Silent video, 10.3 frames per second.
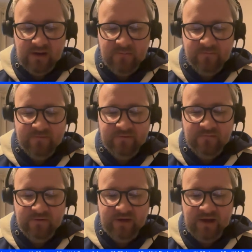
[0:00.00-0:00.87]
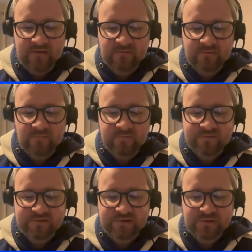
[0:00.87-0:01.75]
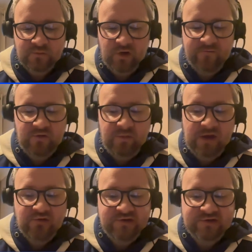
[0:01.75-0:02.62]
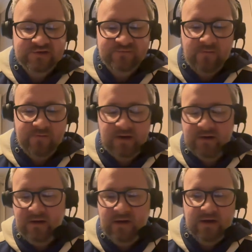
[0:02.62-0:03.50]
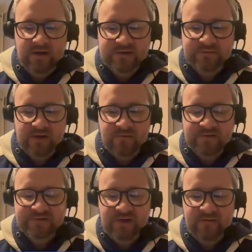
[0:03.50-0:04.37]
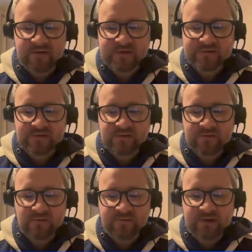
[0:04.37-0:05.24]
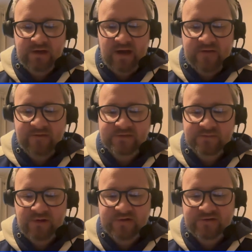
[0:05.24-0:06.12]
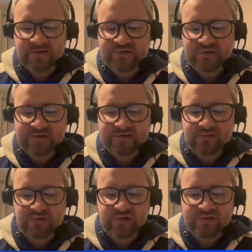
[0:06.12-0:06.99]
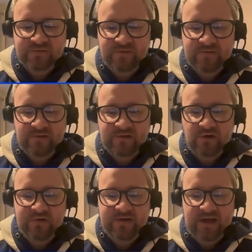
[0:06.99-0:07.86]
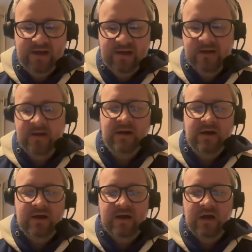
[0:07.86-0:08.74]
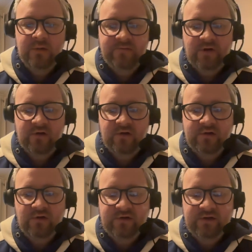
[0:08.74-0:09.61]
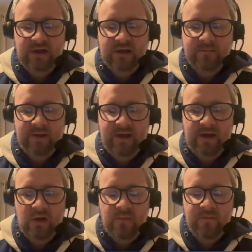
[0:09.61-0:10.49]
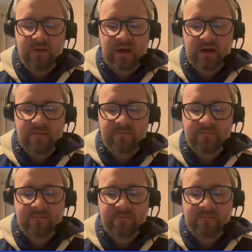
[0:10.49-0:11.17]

him till the end of the season. And one of the main reasons for that, it's my understanding, is that Dundee had expressed an interest in Rangers defender Leon King. However, Leon King picking up that